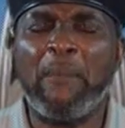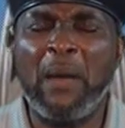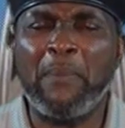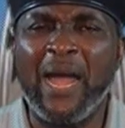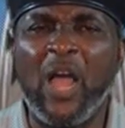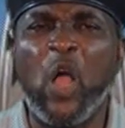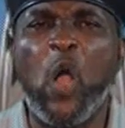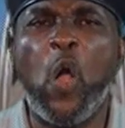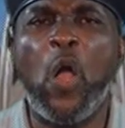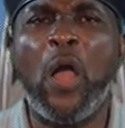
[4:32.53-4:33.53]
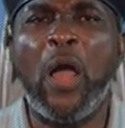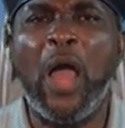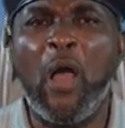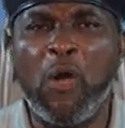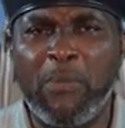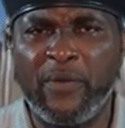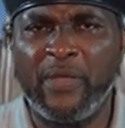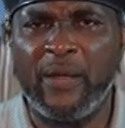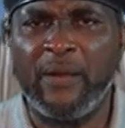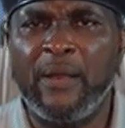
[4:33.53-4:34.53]
Mama or our
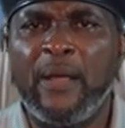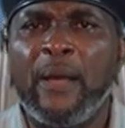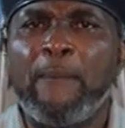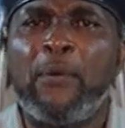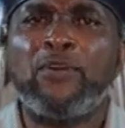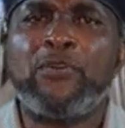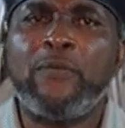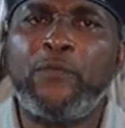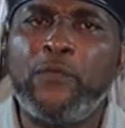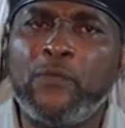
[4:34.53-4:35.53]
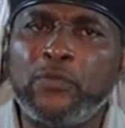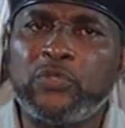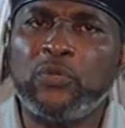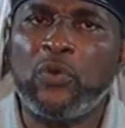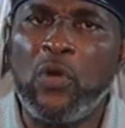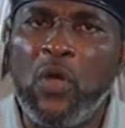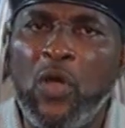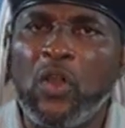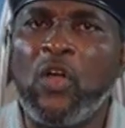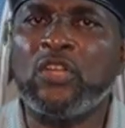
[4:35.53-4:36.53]
mother, but refuse to
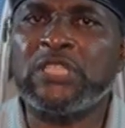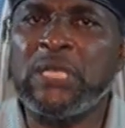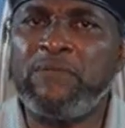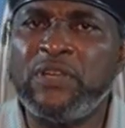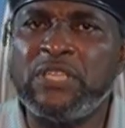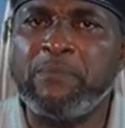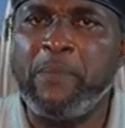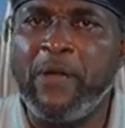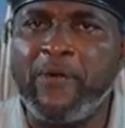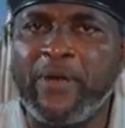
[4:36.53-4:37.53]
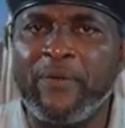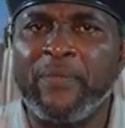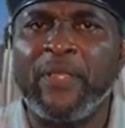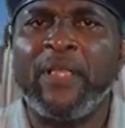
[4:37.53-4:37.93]
call or see Virgin Mary,